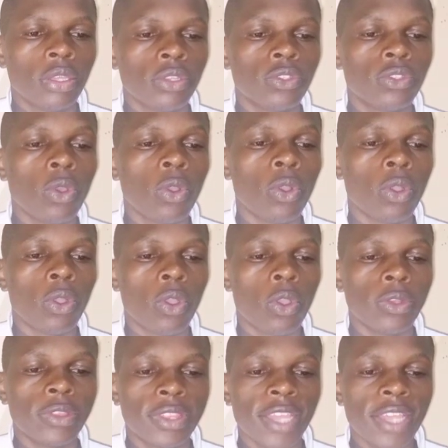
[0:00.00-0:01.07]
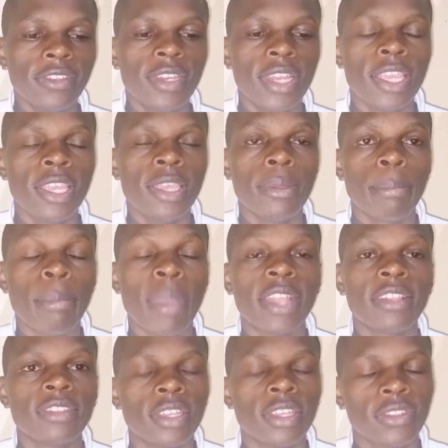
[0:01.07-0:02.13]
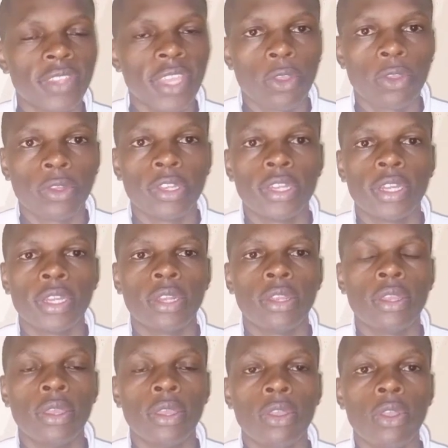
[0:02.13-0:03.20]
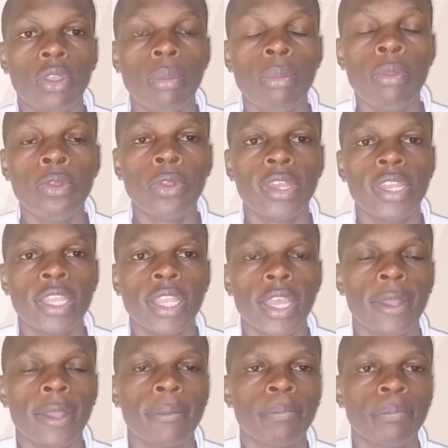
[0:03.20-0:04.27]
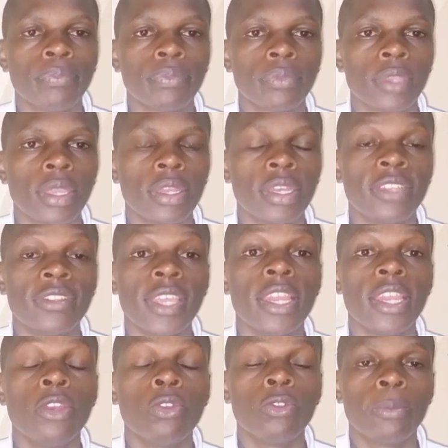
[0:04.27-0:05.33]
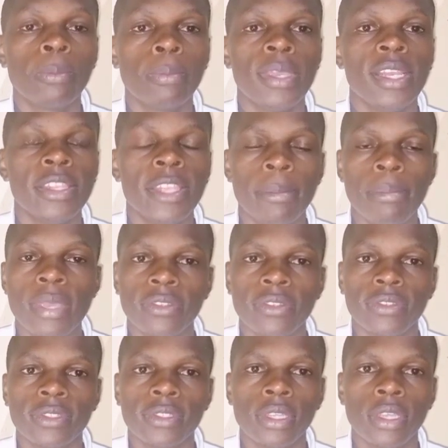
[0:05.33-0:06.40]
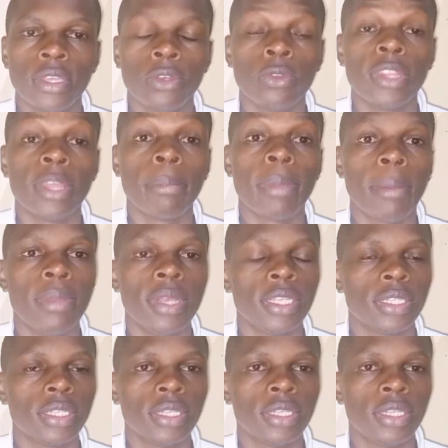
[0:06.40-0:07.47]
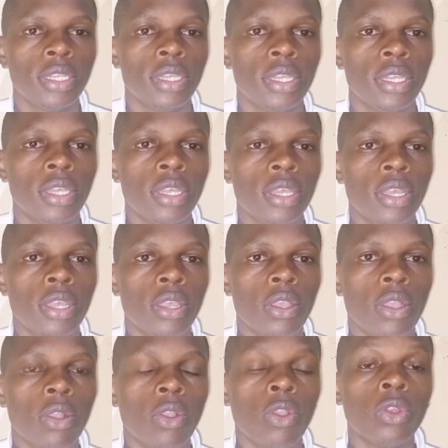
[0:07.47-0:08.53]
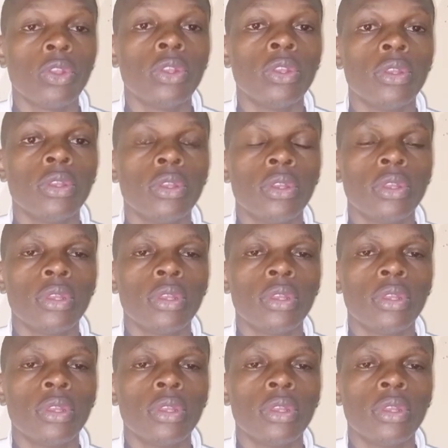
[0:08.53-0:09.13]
So on Thursday, March 2nd, Oburu Odinga decided to spill the beans to the public on